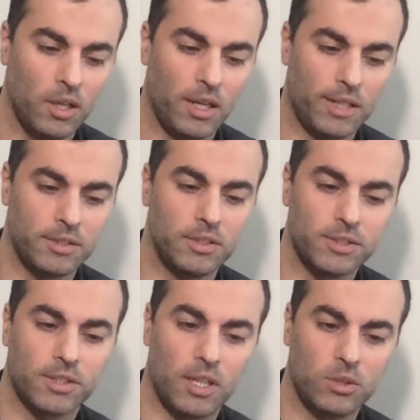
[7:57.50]
And
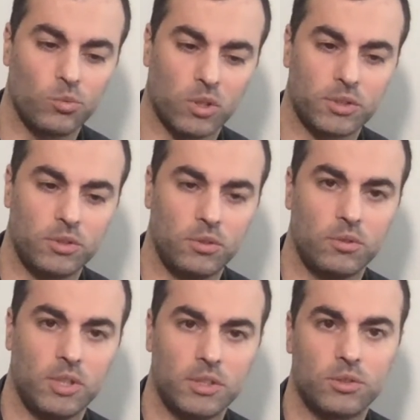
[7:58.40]
instead, what you
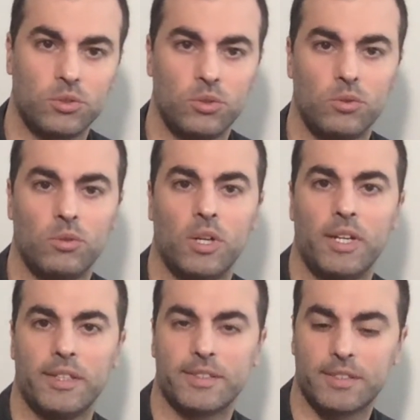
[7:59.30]
need to
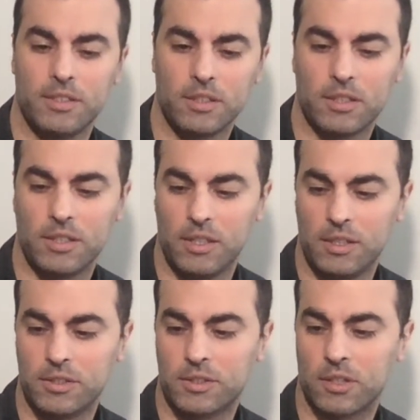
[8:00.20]
think
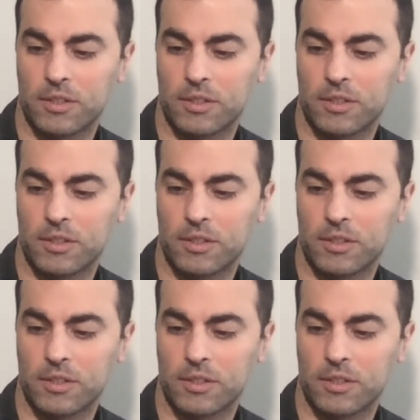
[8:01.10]
is